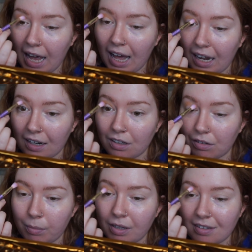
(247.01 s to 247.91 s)
and you
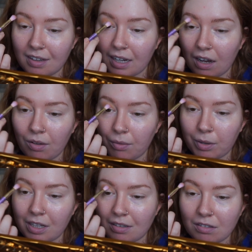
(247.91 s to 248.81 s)
must think, oh well,
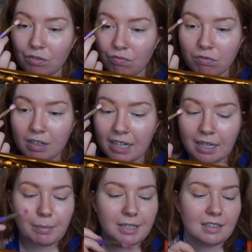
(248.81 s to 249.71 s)
that's not really
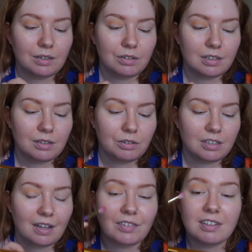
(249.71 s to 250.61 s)
a big deal because he'll
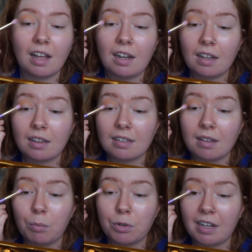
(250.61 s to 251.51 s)
just have a son and the
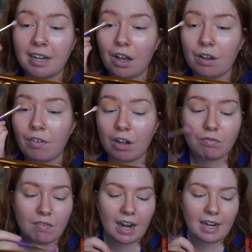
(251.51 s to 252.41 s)
son will take over,
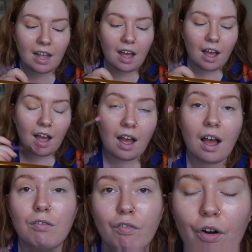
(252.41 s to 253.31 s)
right?
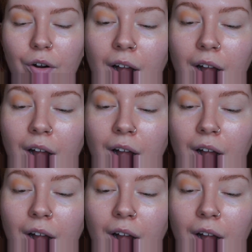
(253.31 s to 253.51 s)
Wrong.